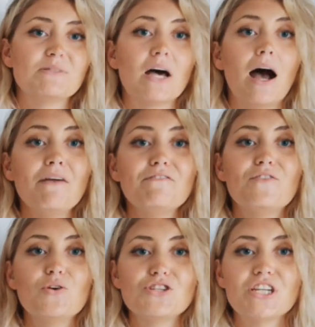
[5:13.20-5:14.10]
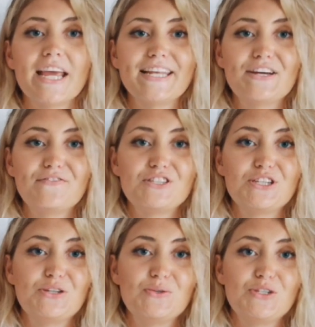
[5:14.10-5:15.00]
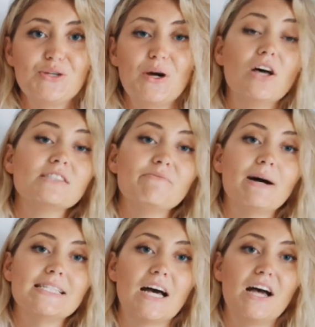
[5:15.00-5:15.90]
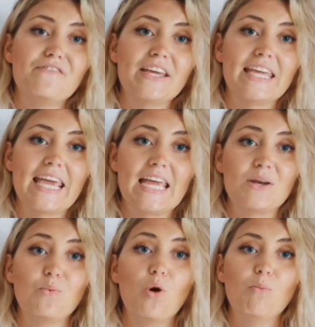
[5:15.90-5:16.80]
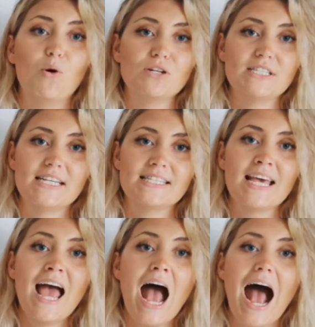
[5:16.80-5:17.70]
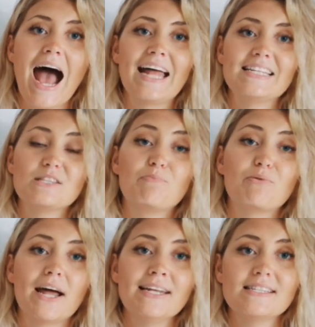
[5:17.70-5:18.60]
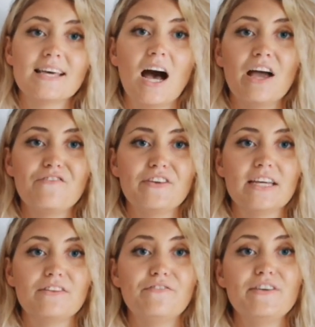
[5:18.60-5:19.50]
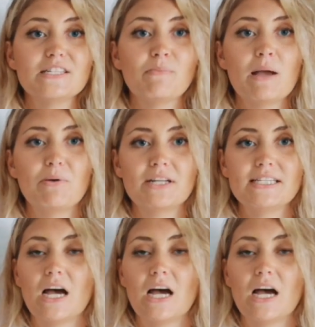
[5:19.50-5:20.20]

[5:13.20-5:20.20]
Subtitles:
So I'm fortunate enough to do a lot of my diving in warm waters. And the brand that I feel fits my body